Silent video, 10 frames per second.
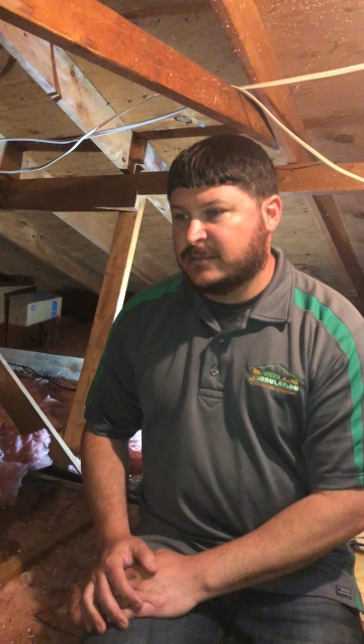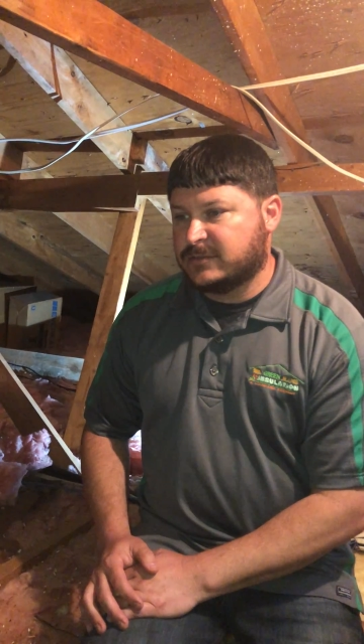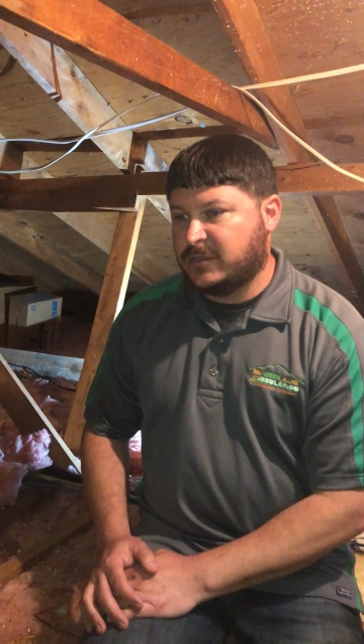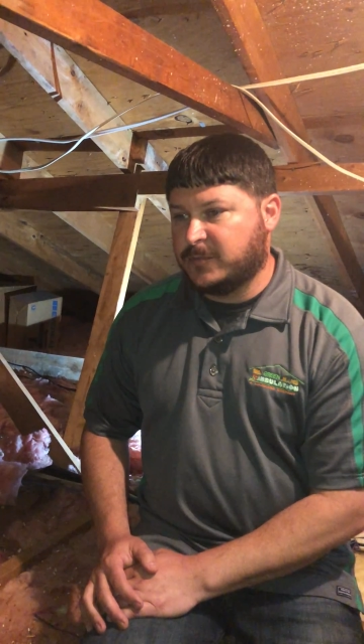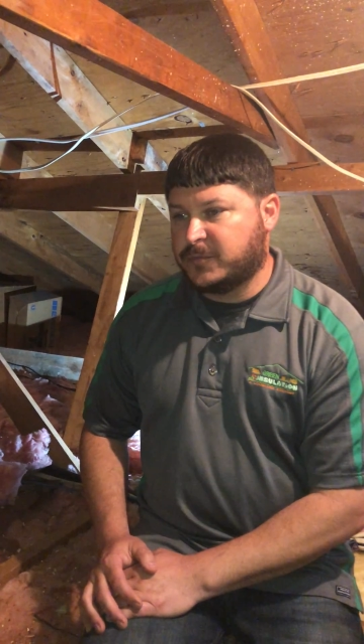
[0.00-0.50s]

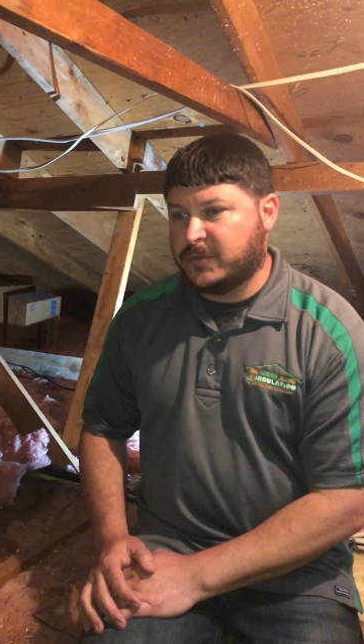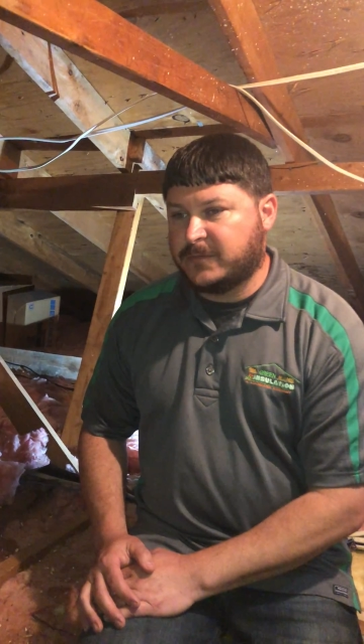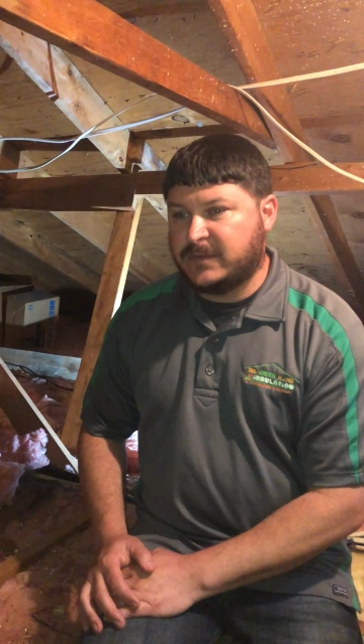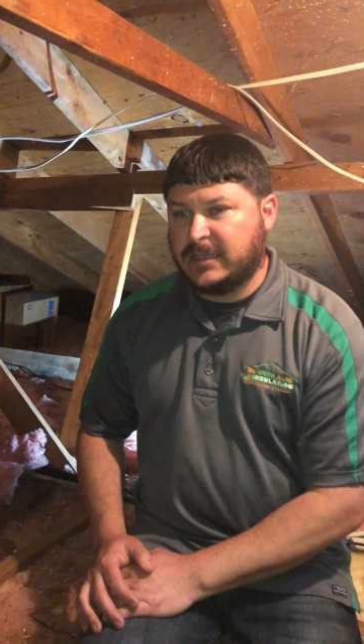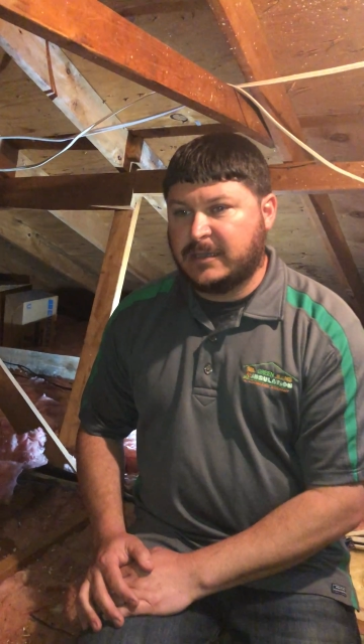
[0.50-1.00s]
to
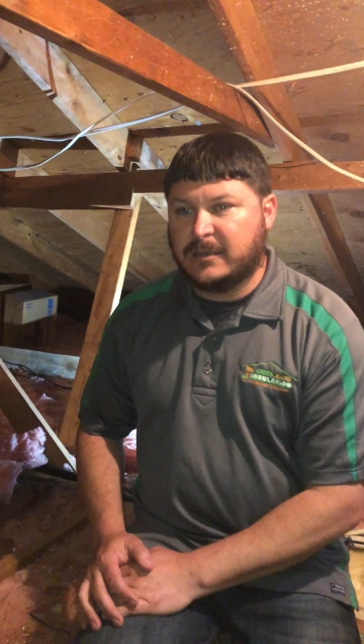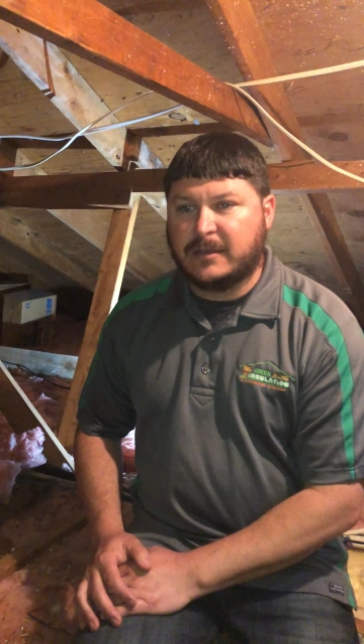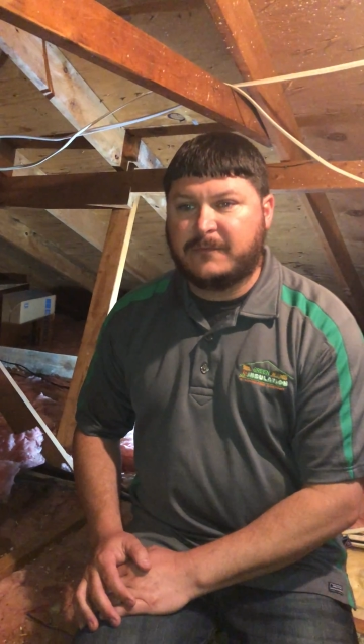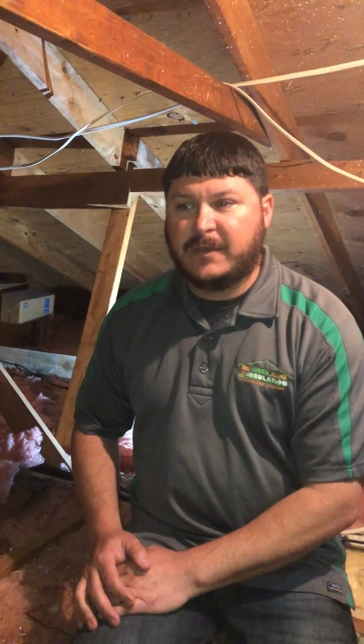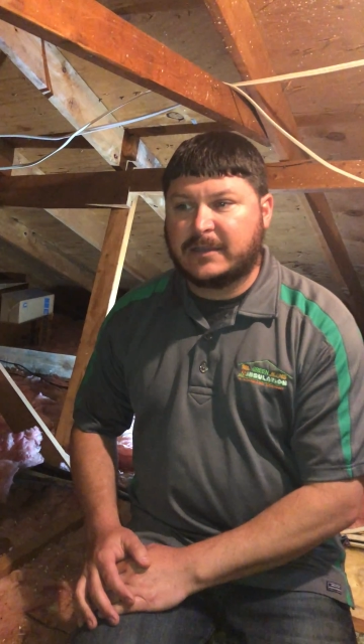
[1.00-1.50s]
improve the
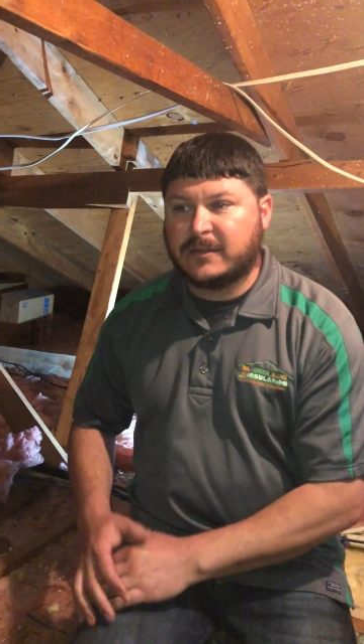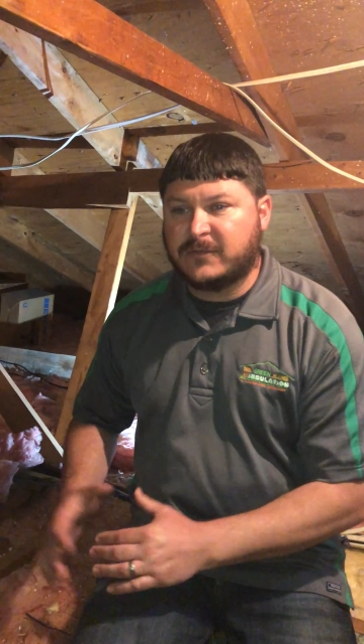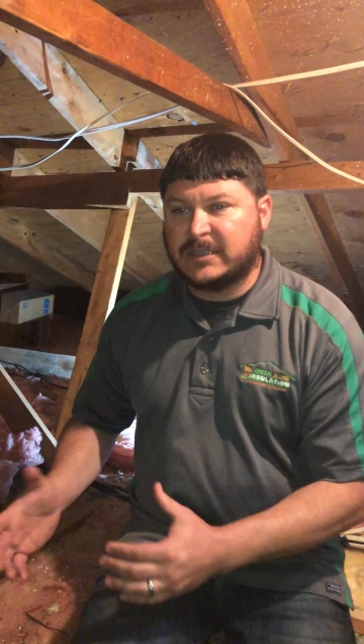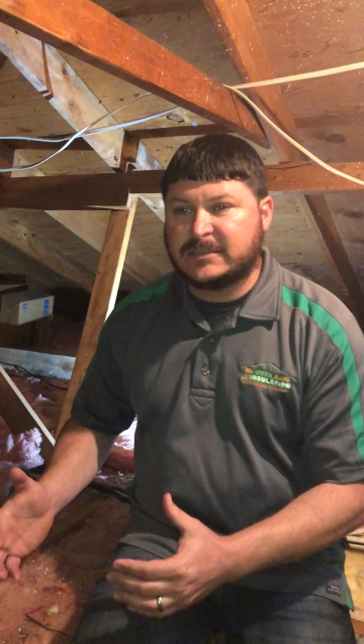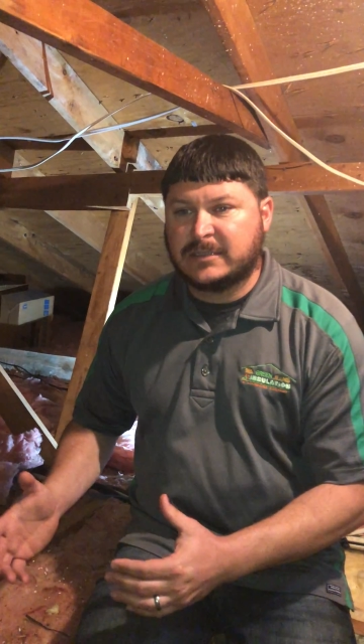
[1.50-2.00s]

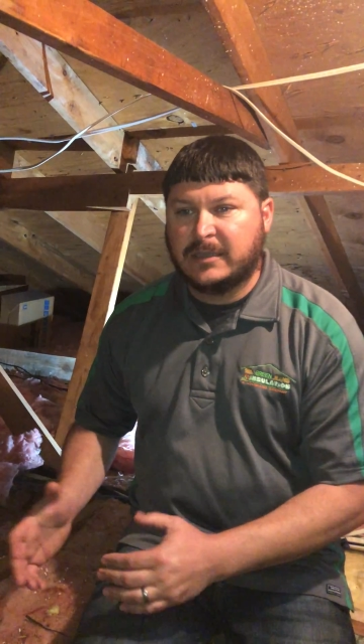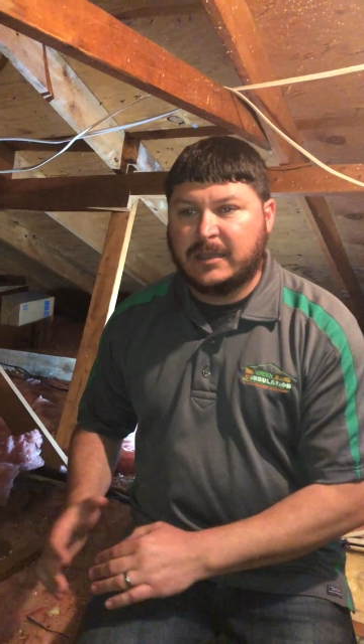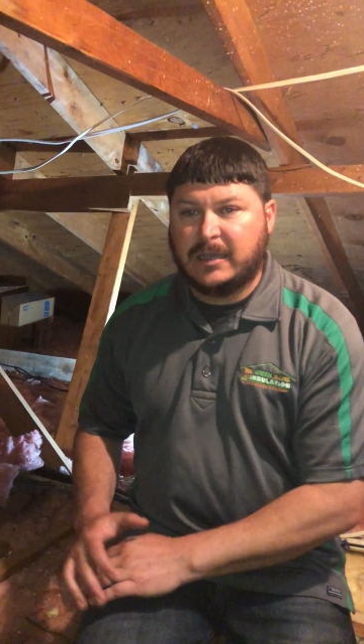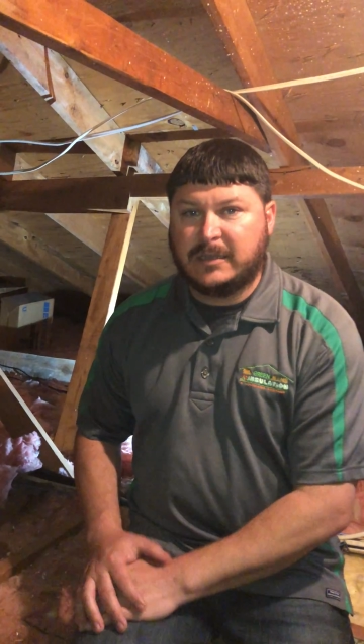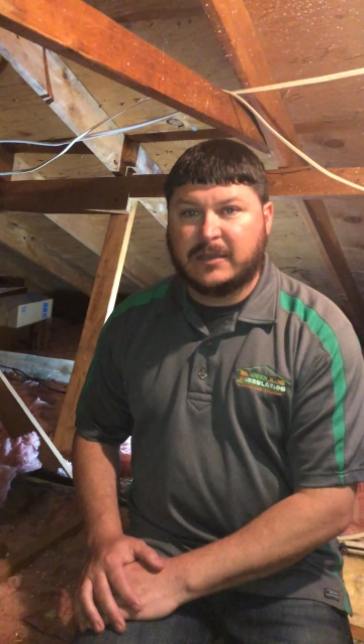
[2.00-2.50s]
effectiveness
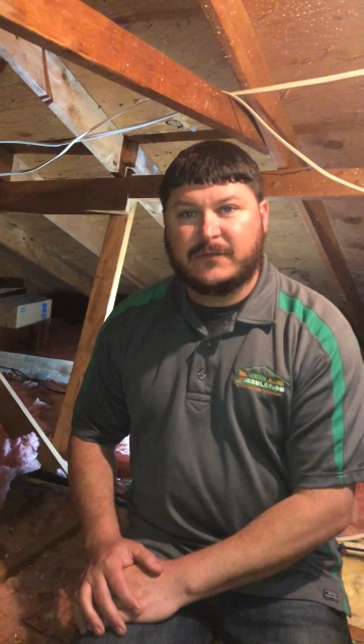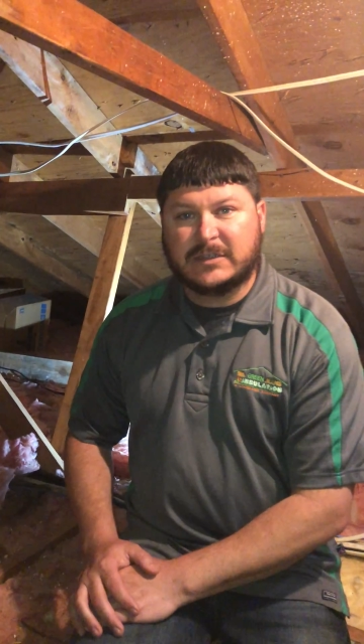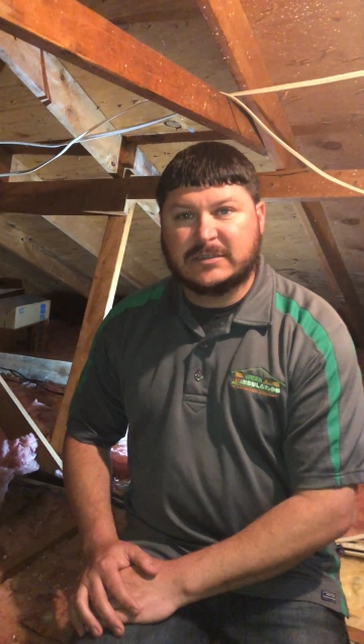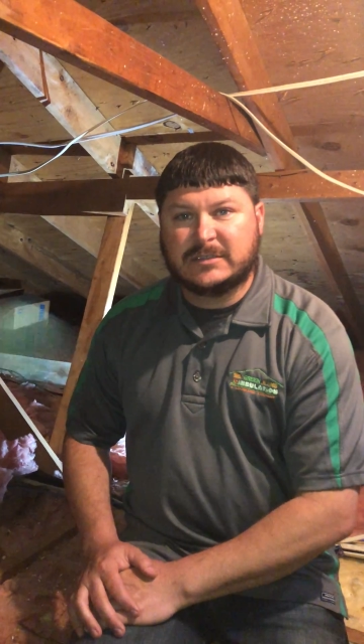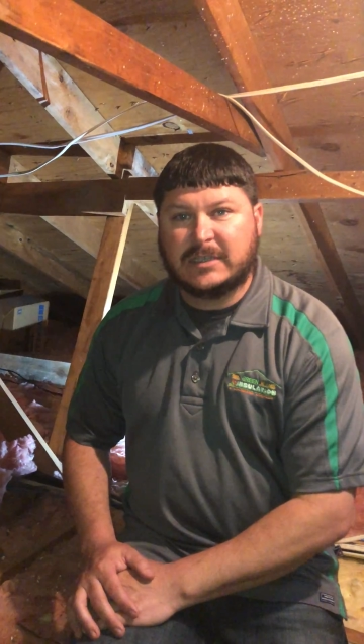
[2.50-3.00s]
and the
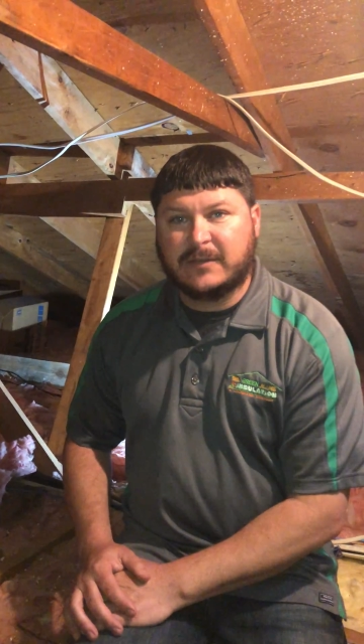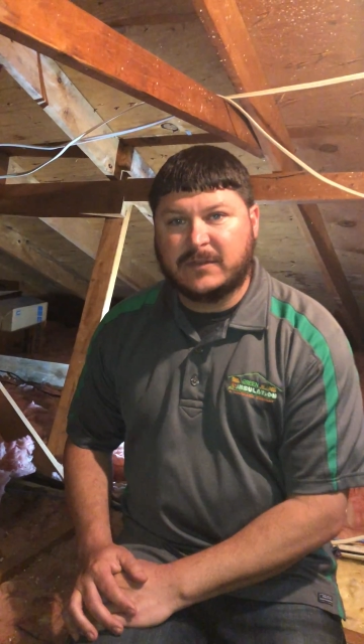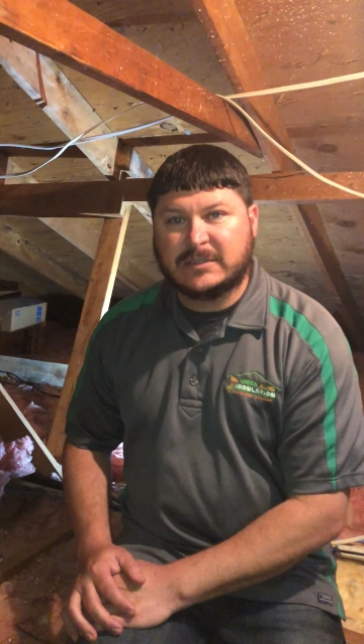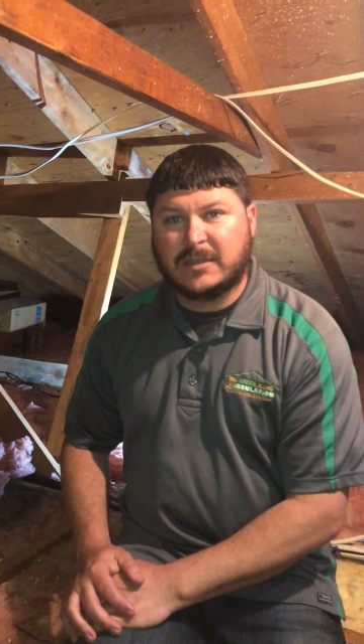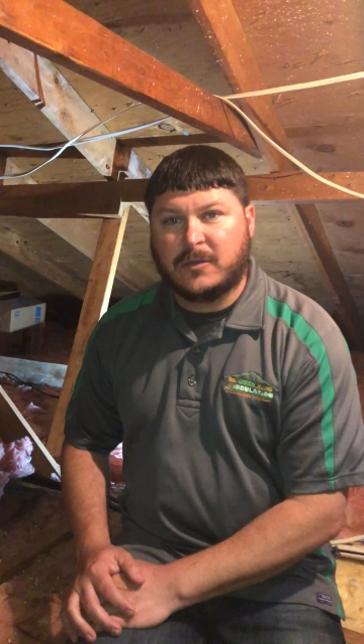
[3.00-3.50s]
efficiency of
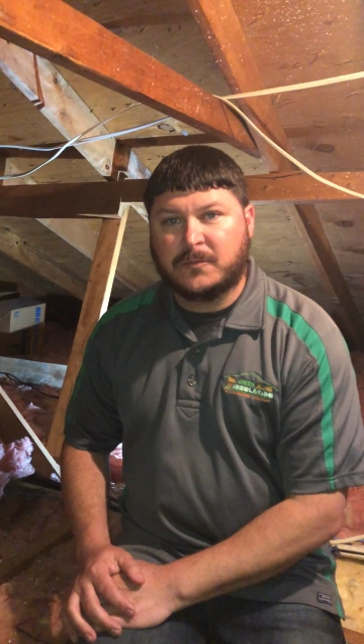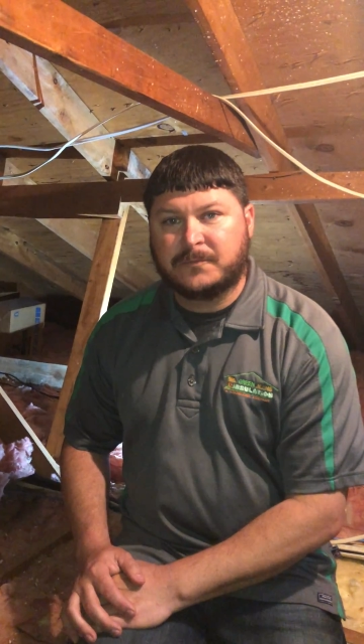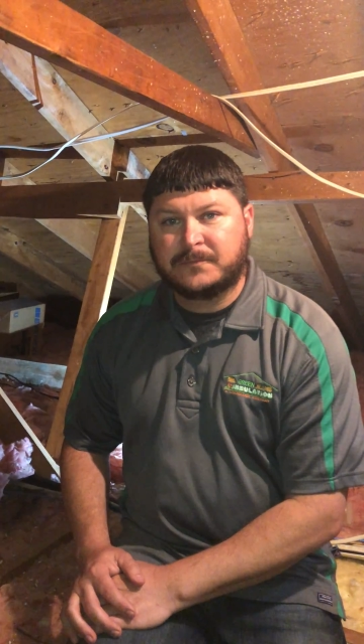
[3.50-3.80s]
this home.